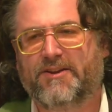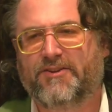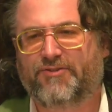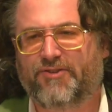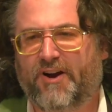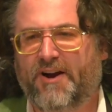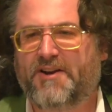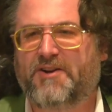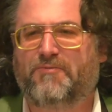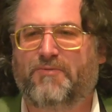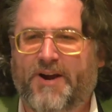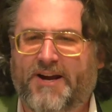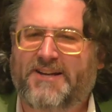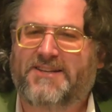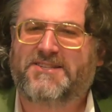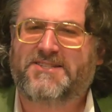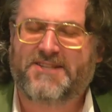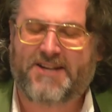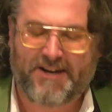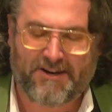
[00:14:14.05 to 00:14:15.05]
trying to
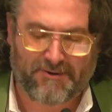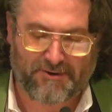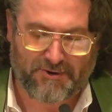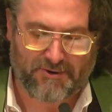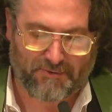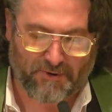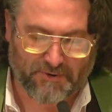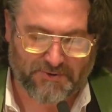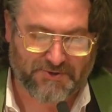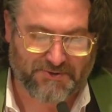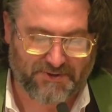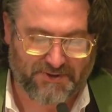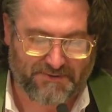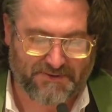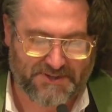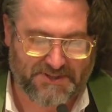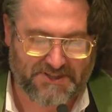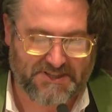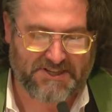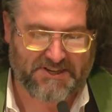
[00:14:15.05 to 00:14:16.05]
reconcile a grocery
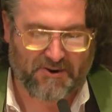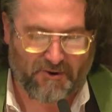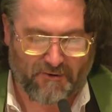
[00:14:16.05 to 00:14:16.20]
receipt